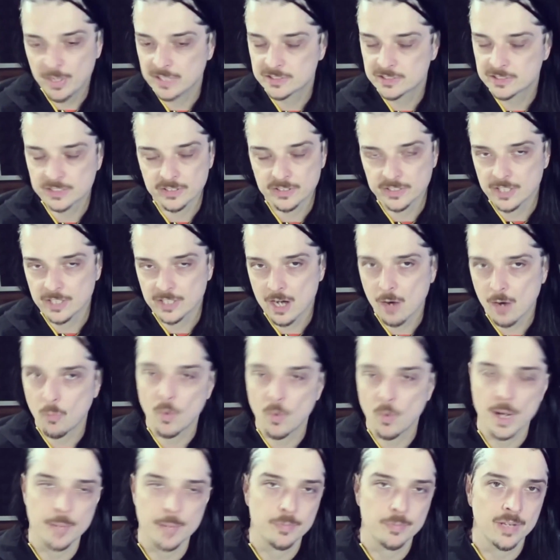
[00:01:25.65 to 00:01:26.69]
Basically,
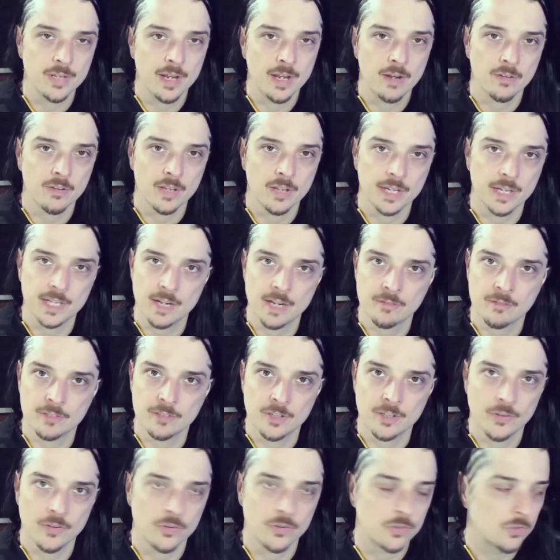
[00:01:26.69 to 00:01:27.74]
got wiped out like
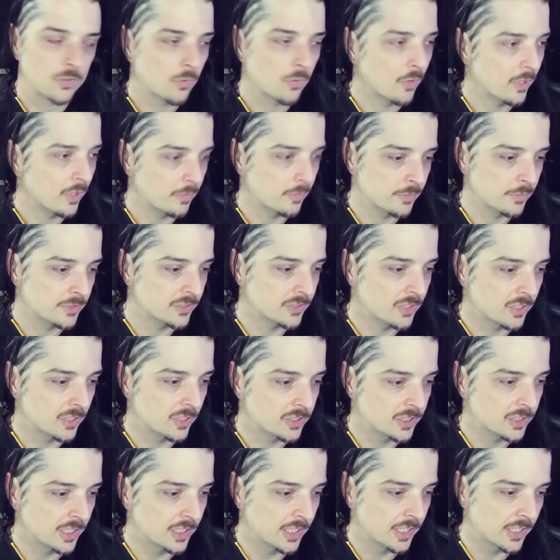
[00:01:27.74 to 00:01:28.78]
every other touring
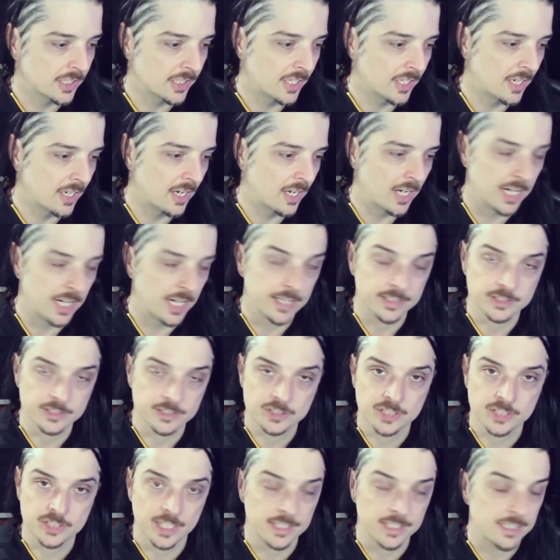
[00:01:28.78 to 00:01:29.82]
musician. Uh, I had
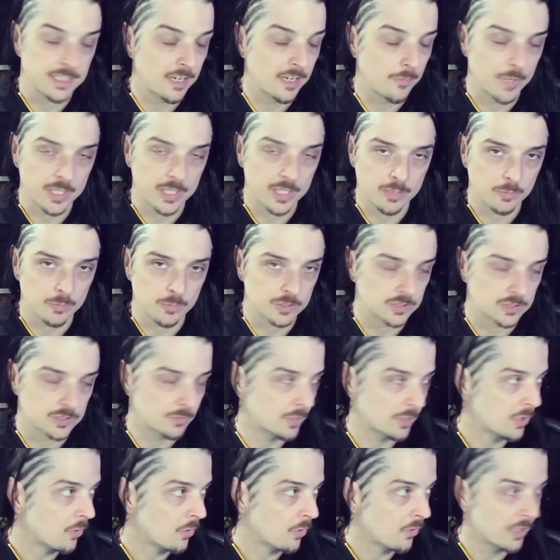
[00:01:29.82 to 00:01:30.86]
to shut down my
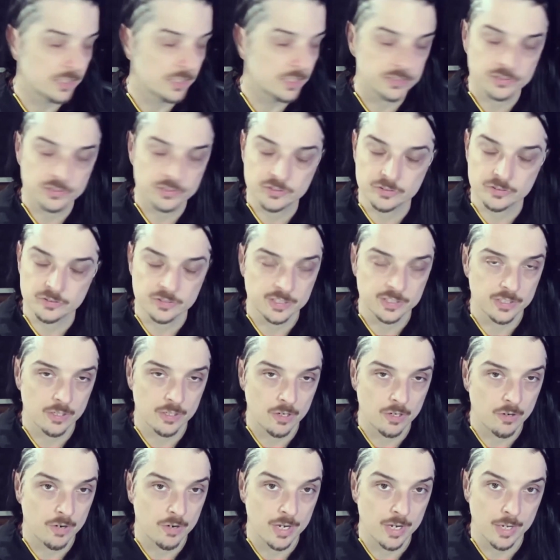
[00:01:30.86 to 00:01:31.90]
commercial recording
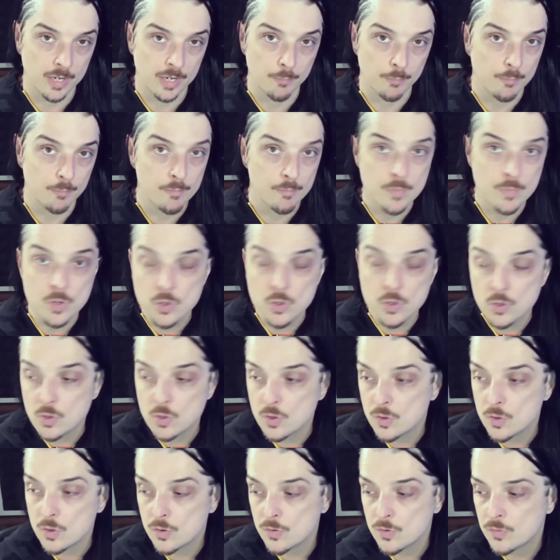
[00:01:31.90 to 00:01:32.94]
studio and
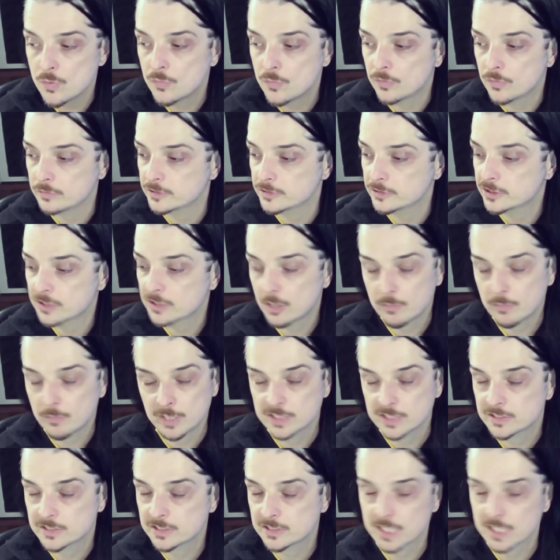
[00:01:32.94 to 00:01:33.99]
move and sell
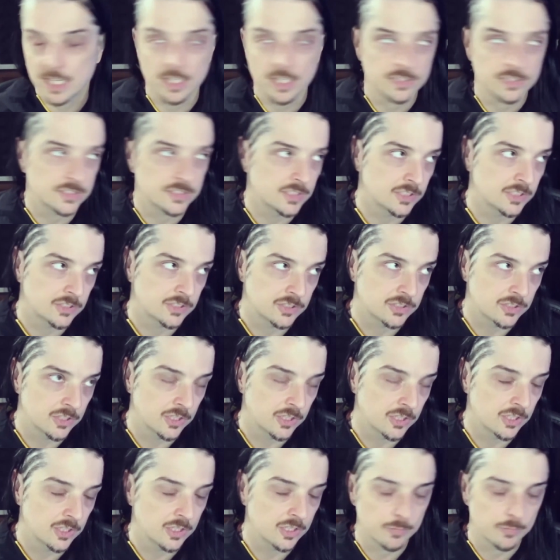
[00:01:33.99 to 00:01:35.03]
my sound
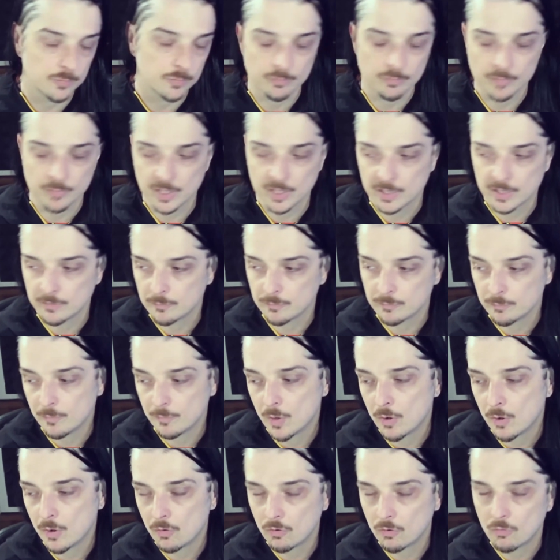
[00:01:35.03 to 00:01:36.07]
system and my
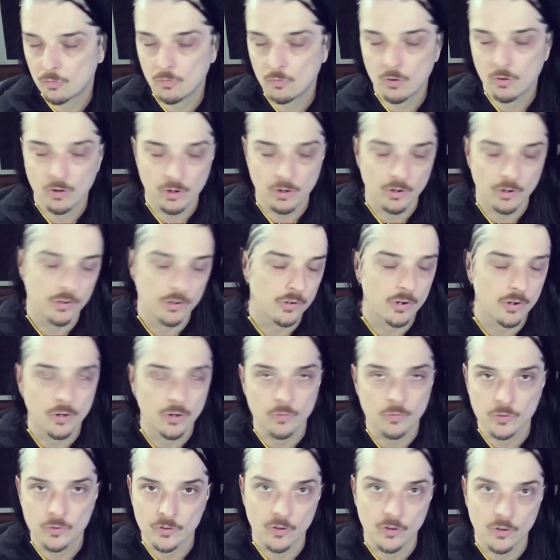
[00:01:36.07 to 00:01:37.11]
Moog one, and
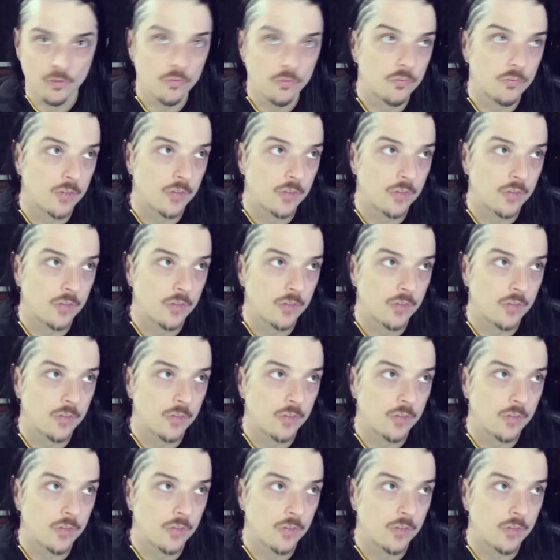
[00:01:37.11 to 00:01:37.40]
I was all